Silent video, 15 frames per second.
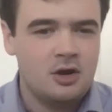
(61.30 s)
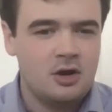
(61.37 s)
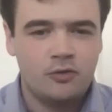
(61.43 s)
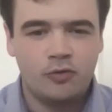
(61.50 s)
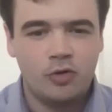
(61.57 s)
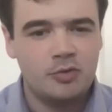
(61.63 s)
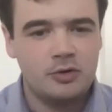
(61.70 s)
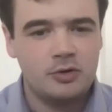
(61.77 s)

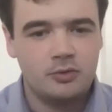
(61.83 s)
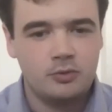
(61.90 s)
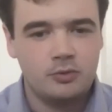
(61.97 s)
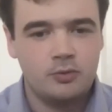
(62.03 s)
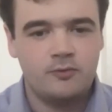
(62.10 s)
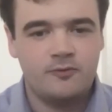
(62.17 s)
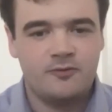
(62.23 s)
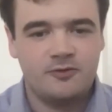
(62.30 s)
Robin,
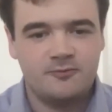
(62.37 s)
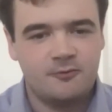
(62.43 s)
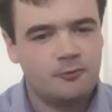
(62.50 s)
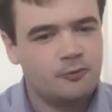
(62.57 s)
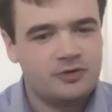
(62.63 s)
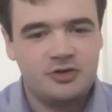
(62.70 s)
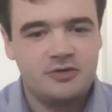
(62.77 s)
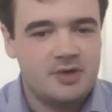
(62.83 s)
first of all,
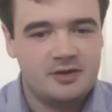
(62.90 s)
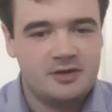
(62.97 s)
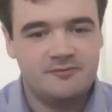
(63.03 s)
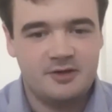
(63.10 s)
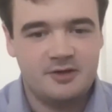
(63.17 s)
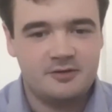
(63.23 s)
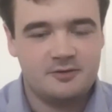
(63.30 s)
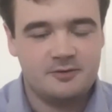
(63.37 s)
what do you make
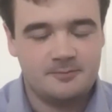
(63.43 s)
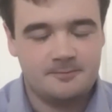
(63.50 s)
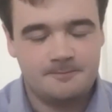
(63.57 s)
of this?